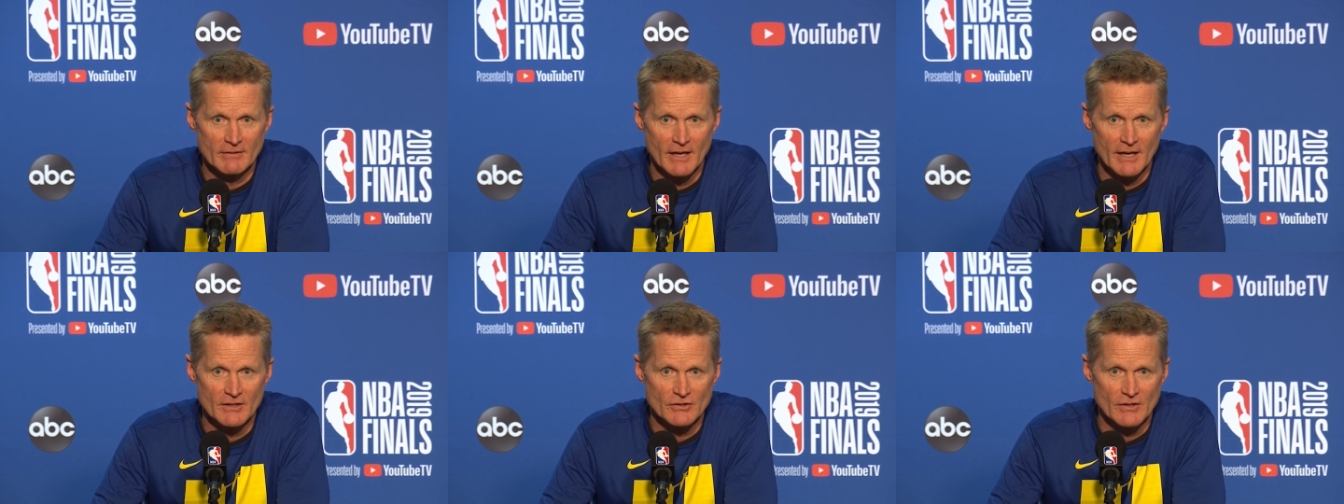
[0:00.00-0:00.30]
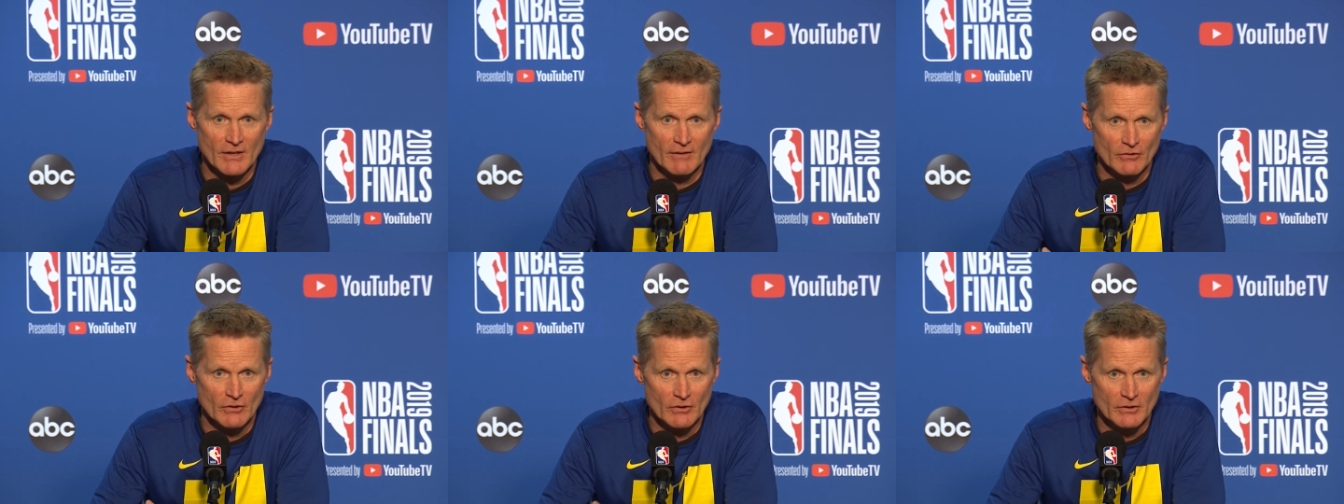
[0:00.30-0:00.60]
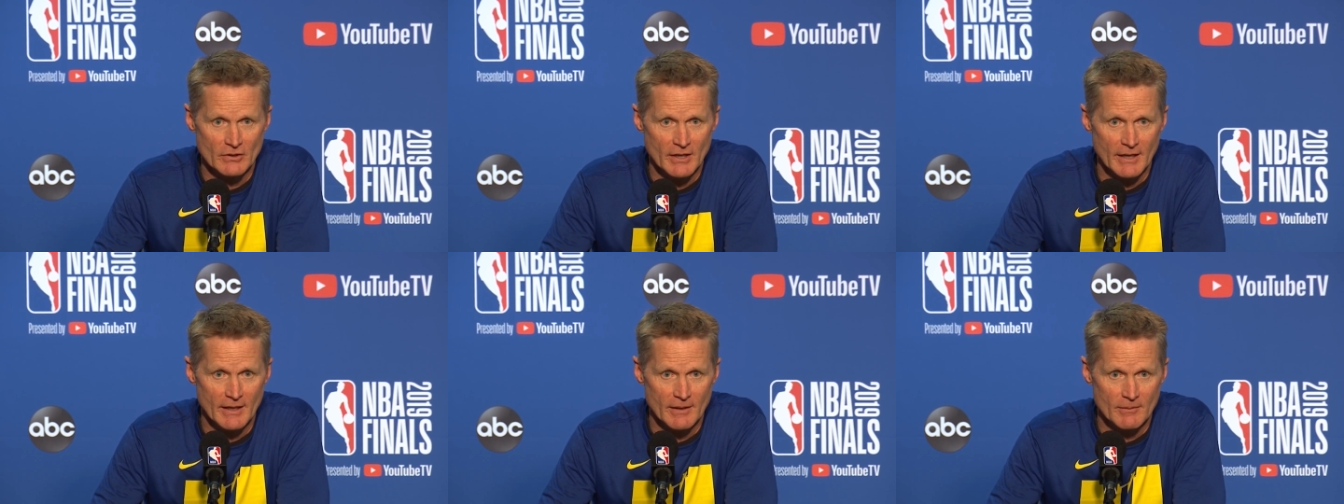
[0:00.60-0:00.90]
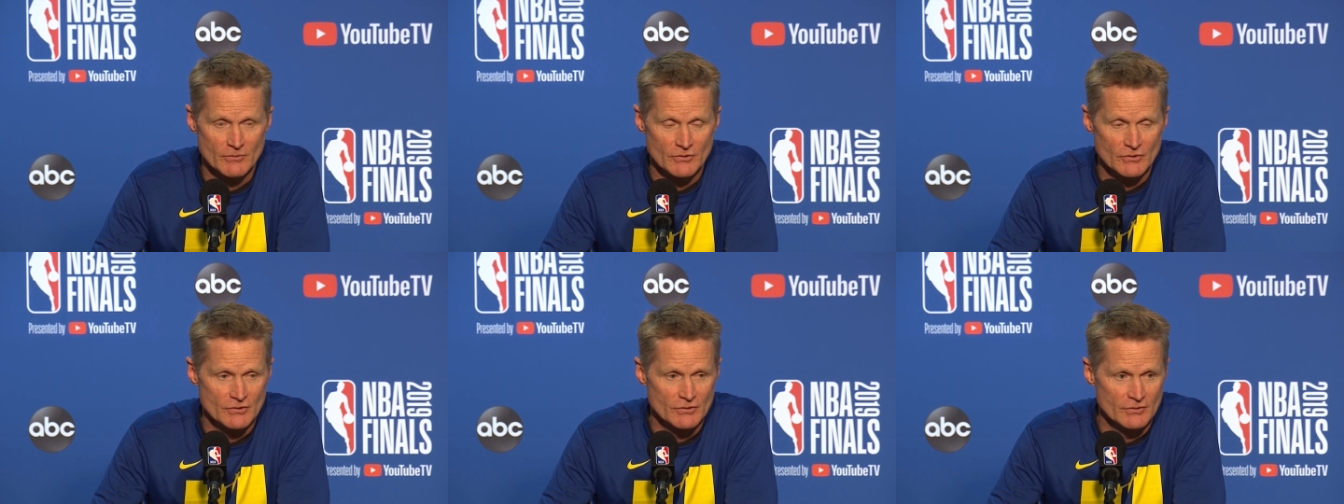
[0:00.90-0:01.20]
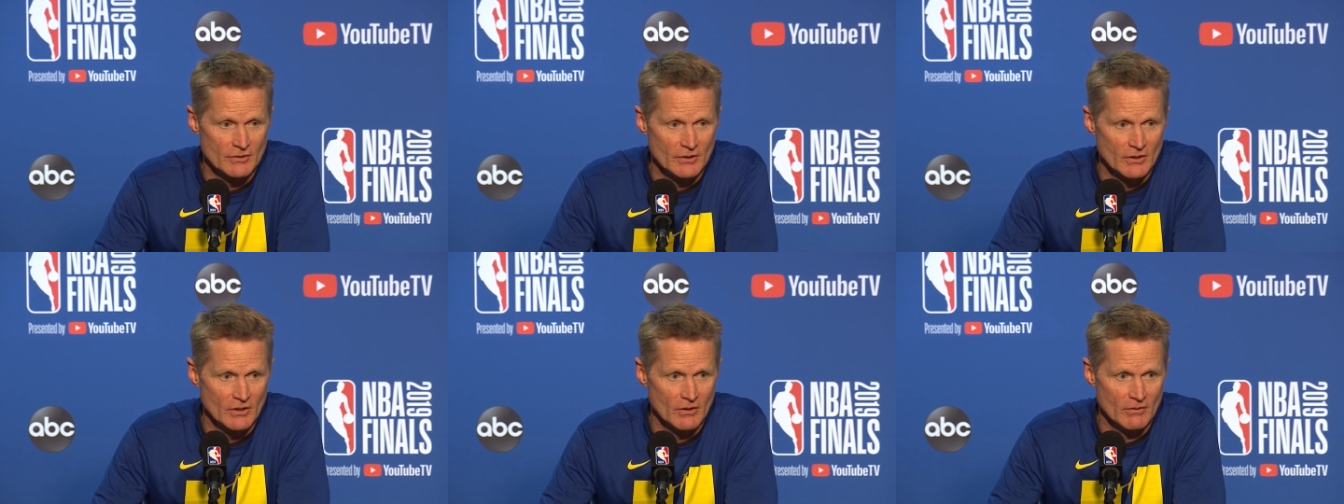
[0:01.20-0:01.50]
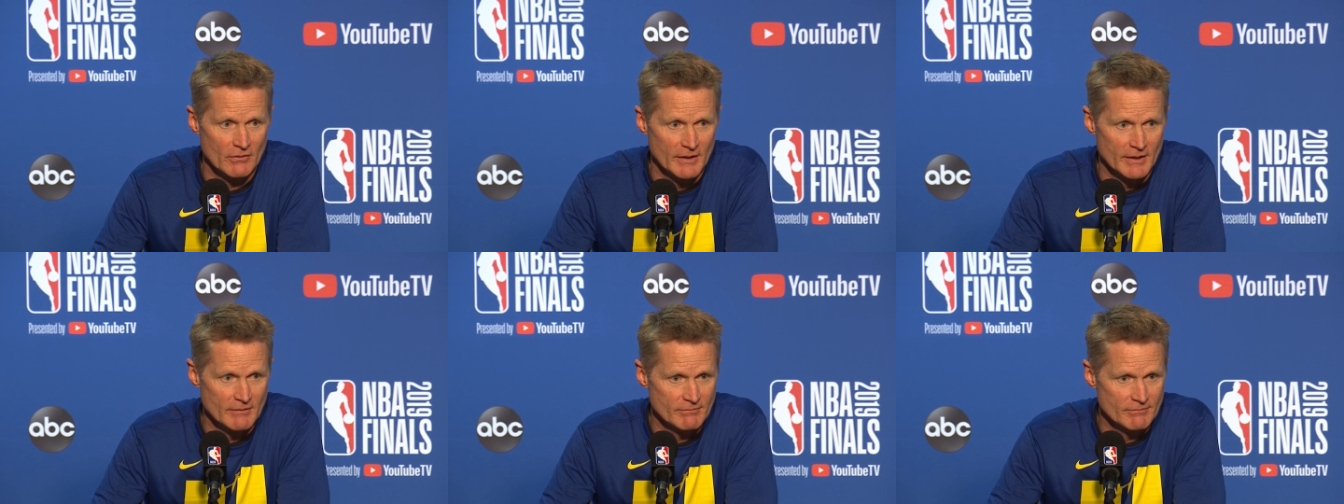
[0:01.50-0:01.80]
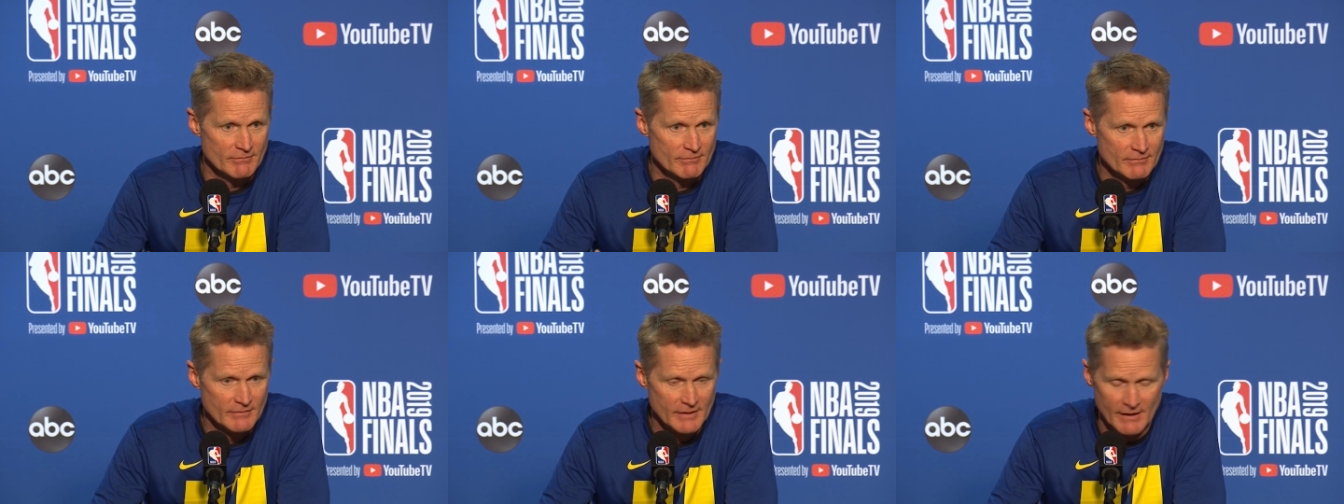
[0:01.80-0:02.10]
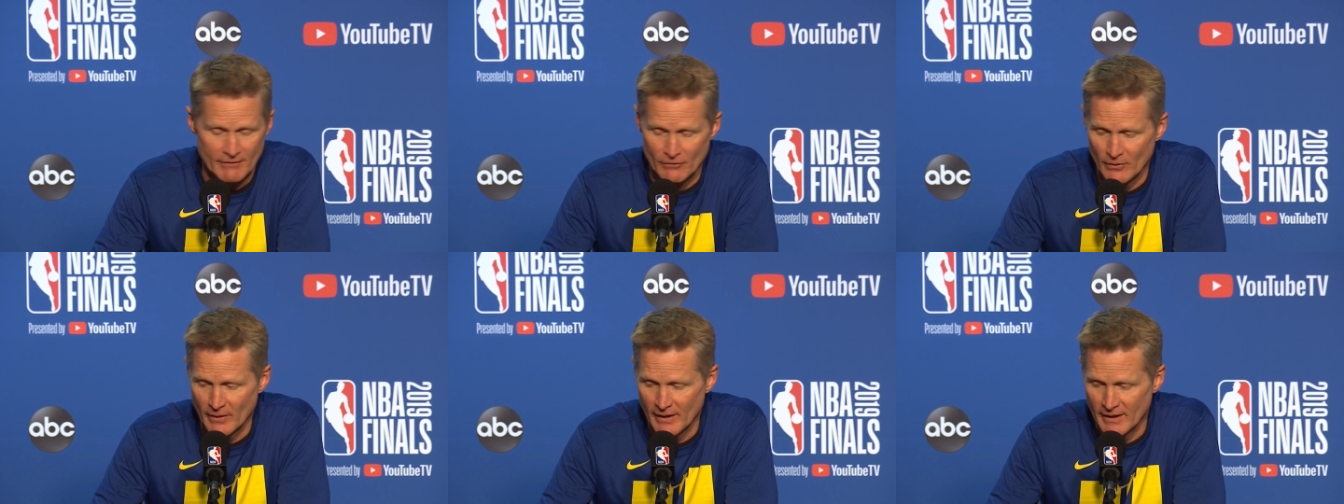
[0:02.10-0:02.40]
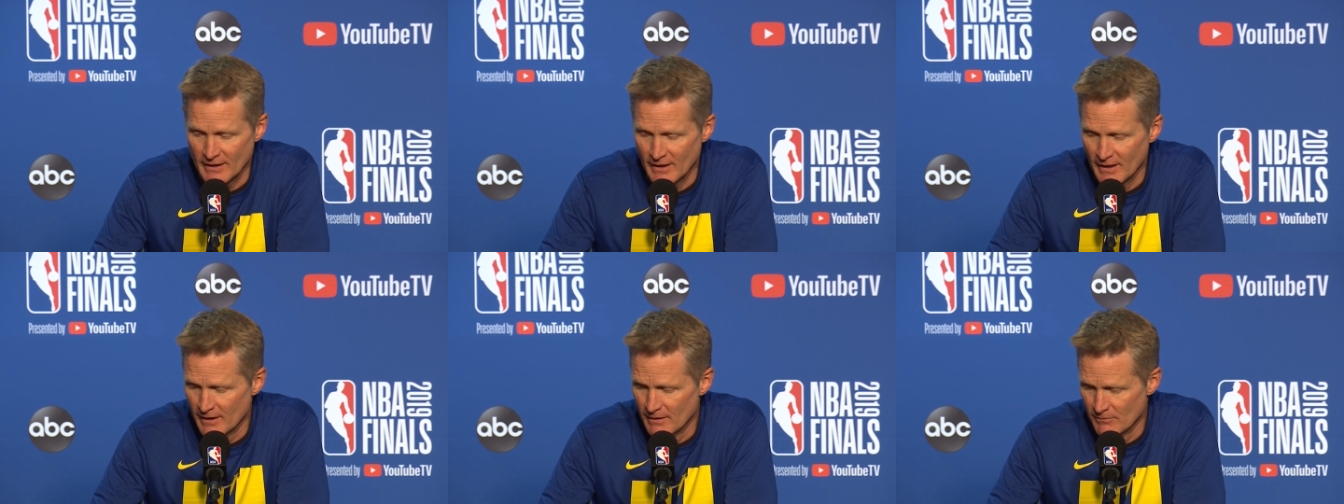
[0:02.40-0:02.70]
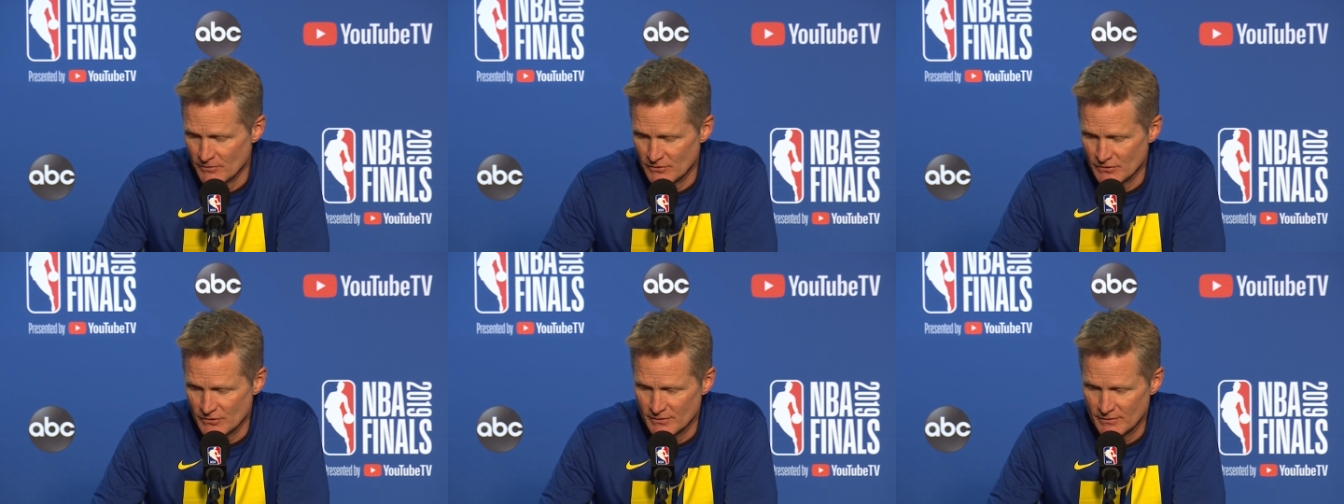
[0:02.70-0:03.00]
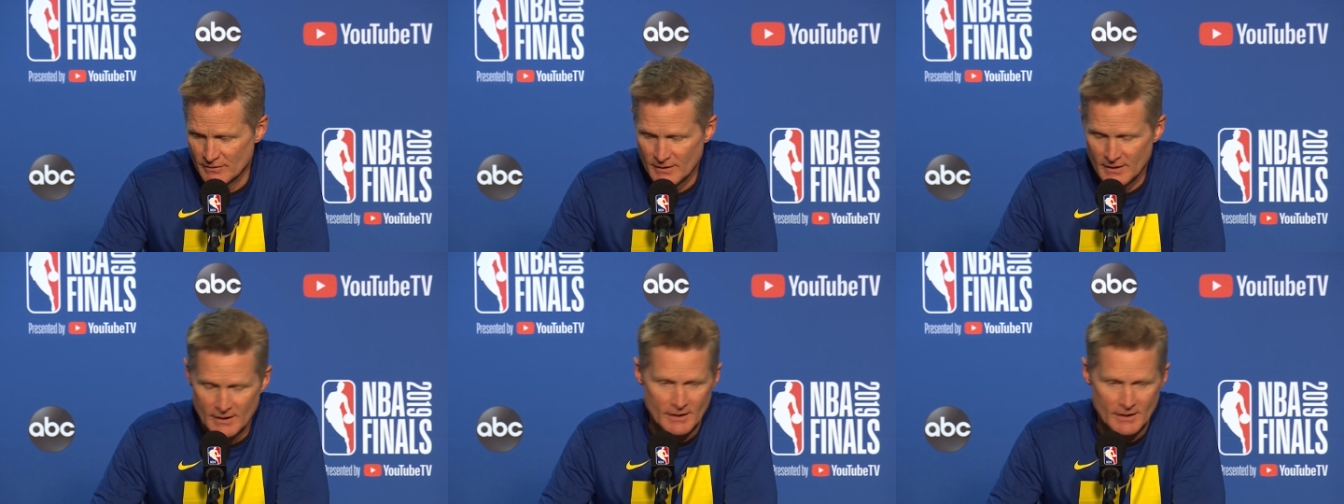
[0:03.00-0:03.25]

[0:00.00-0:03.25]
Guys have good games. You know, they have great games.